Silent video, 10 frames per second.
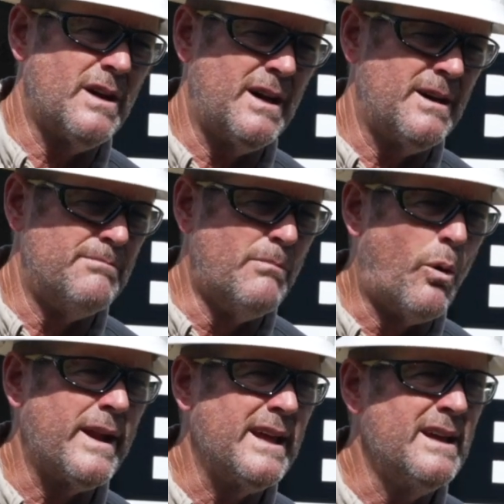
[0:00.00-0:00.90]
uh,
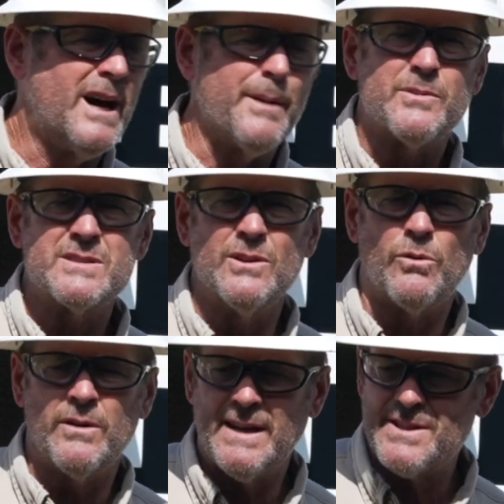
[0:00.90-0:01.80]
morning, upper
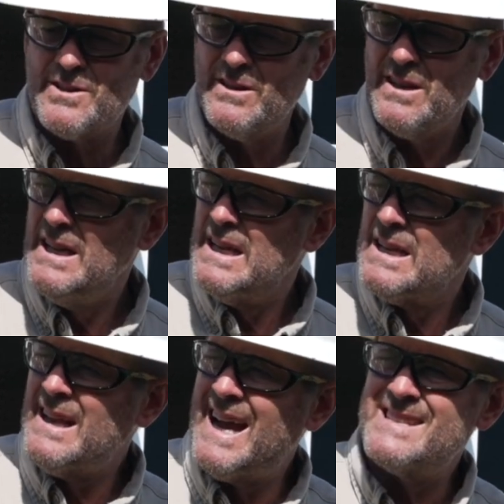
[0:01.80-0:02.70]
Sonoran Desert,
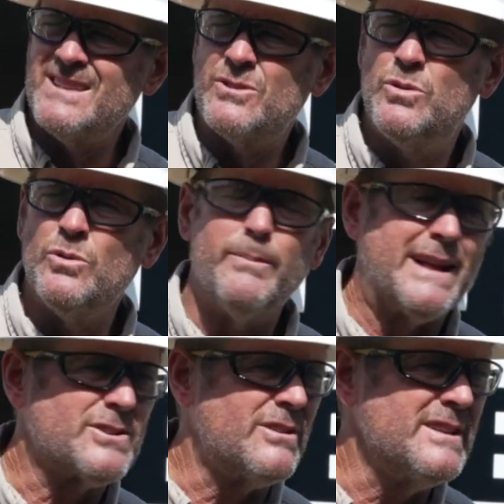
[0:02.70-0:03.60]
nice and cool,
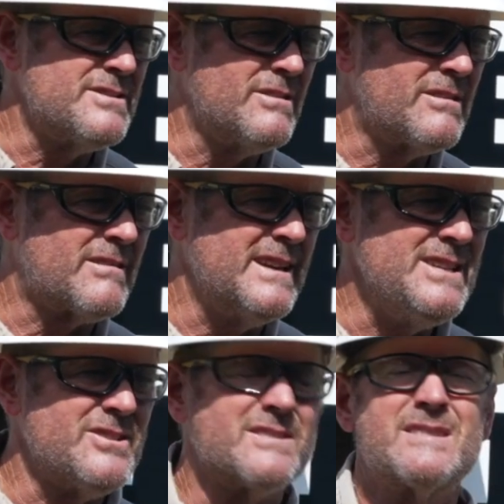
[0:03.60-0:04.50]
about 32
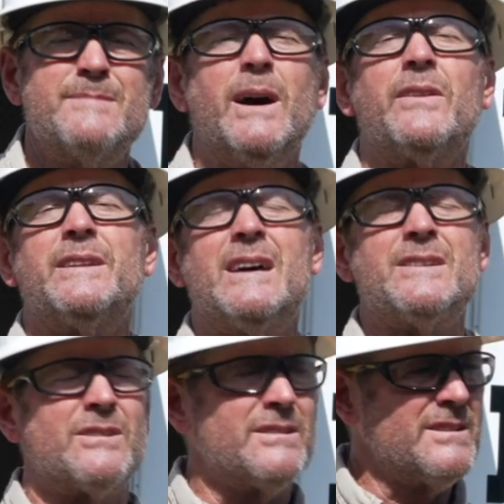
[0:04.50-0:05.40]
degrees. You could smell the
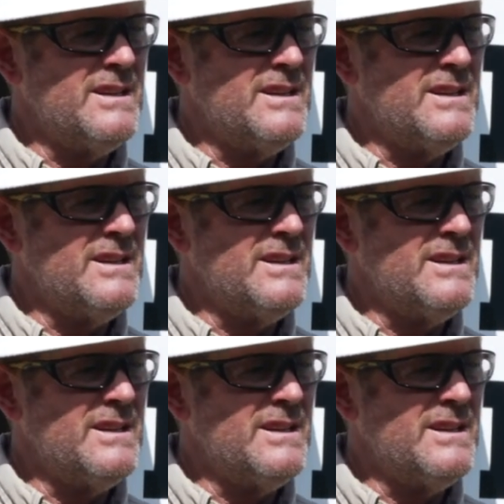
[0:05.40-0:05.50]
desert,